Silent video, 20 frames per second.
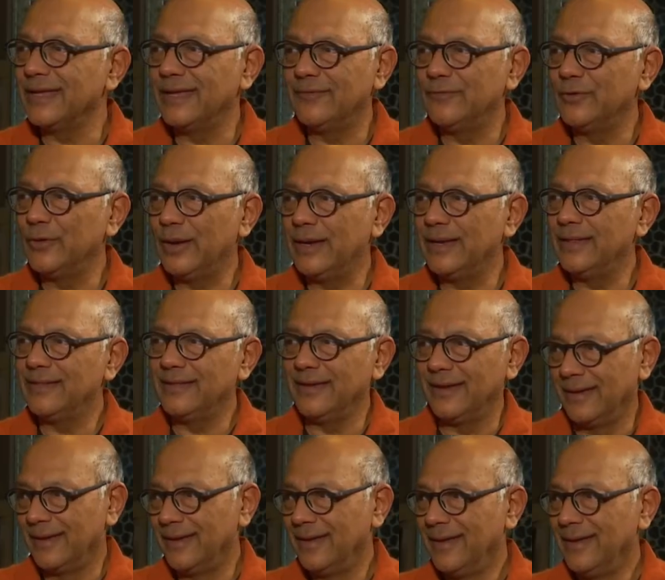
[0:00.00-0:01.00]
to give you
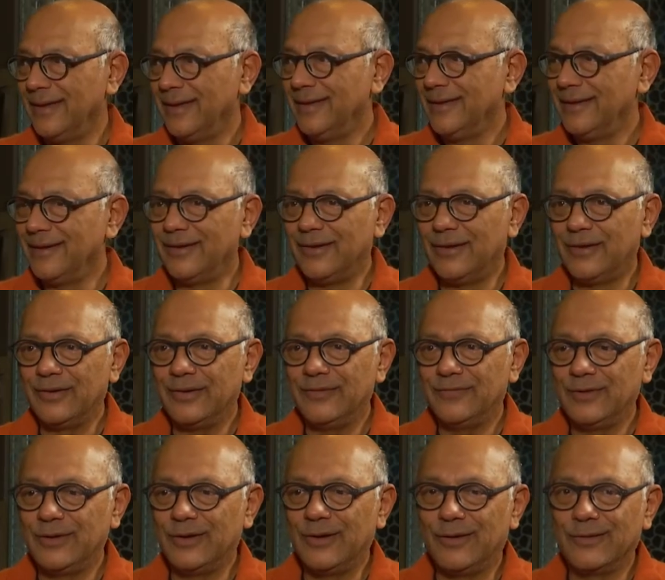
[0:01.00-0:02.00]
anything, you know, if
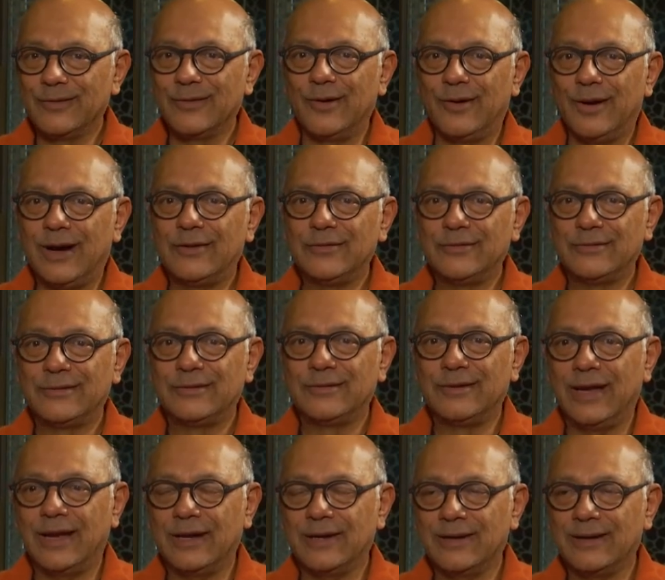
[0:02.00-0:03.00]
you don't go out
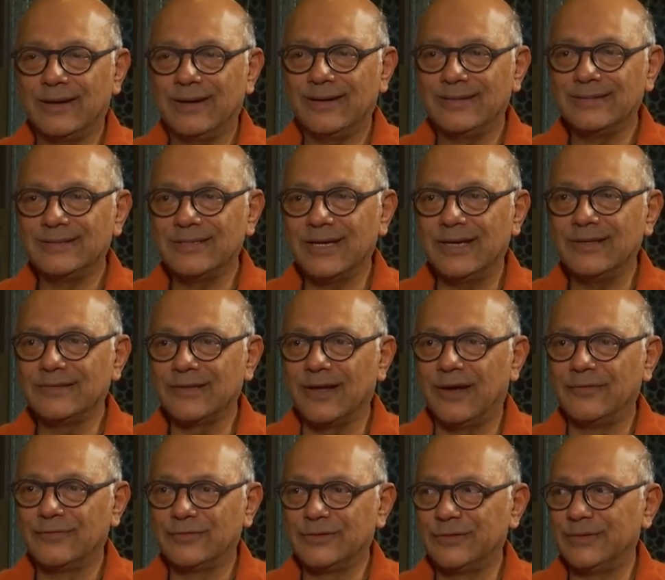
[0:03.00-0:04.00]
and chase
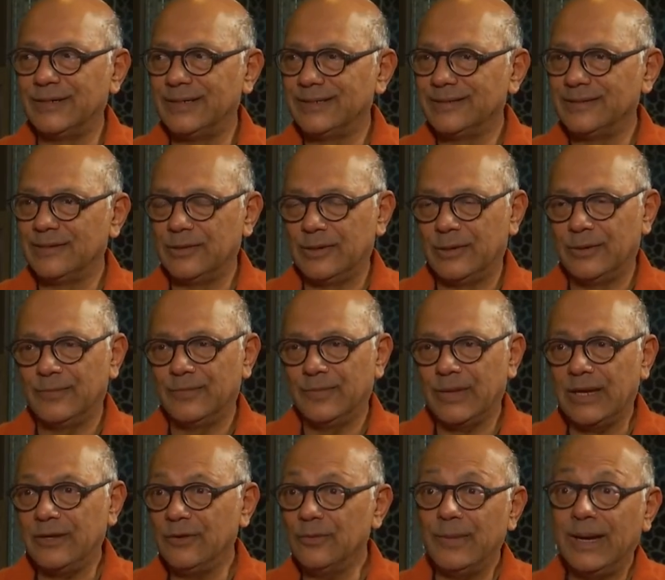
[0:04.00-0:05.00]
after it, you know.
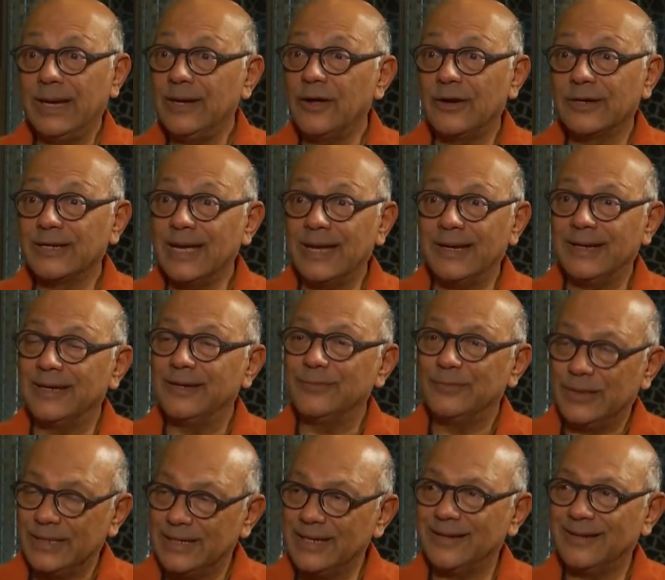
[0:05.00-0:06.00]
And you may not get it,
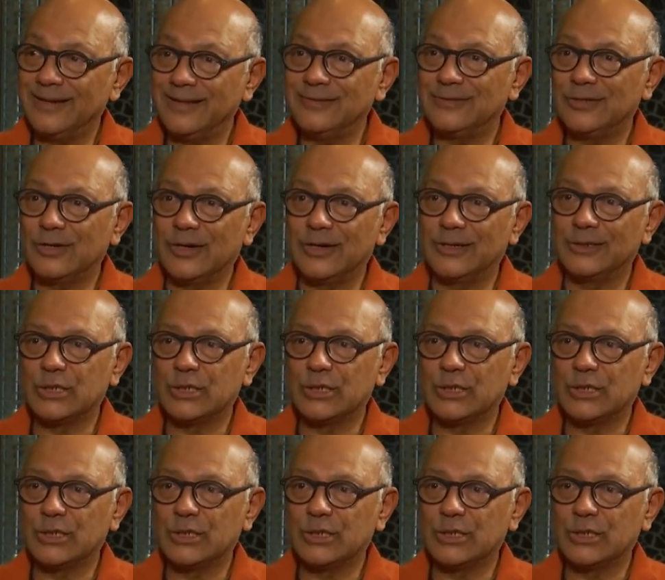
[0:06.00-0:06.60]
but at least you got to